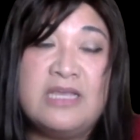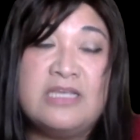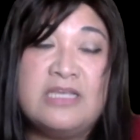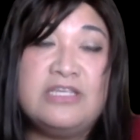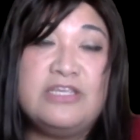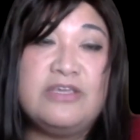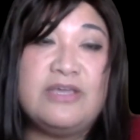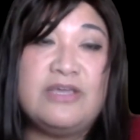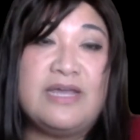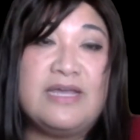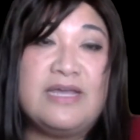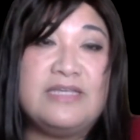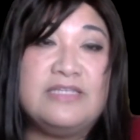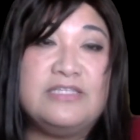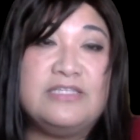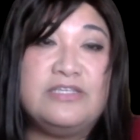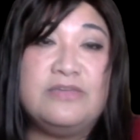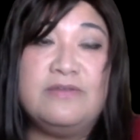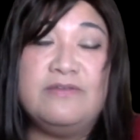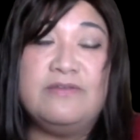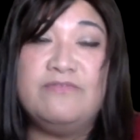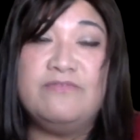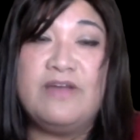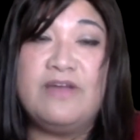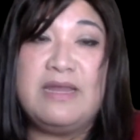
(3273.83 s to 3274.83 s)
You guys, you
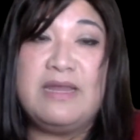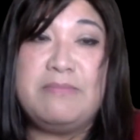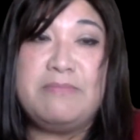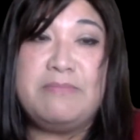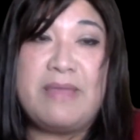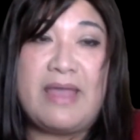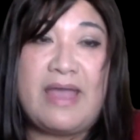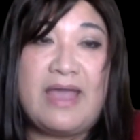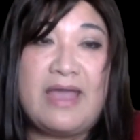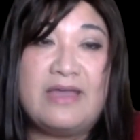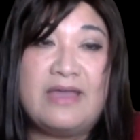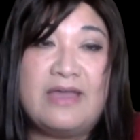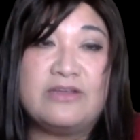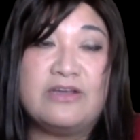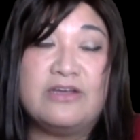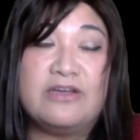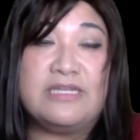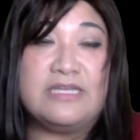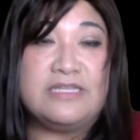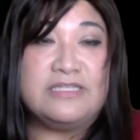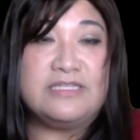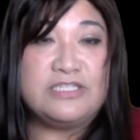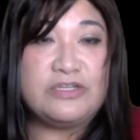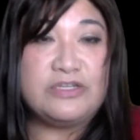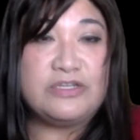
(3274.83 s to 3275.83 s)
can find Matt on
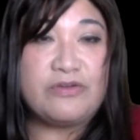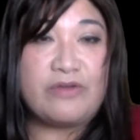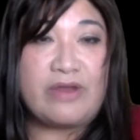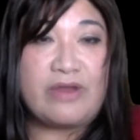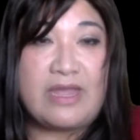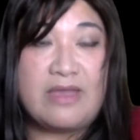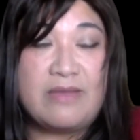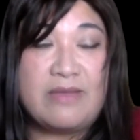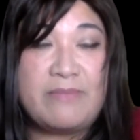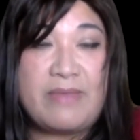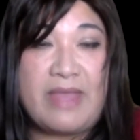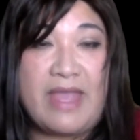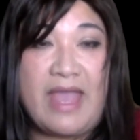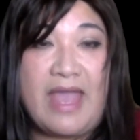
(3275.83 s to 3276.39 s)
Instagram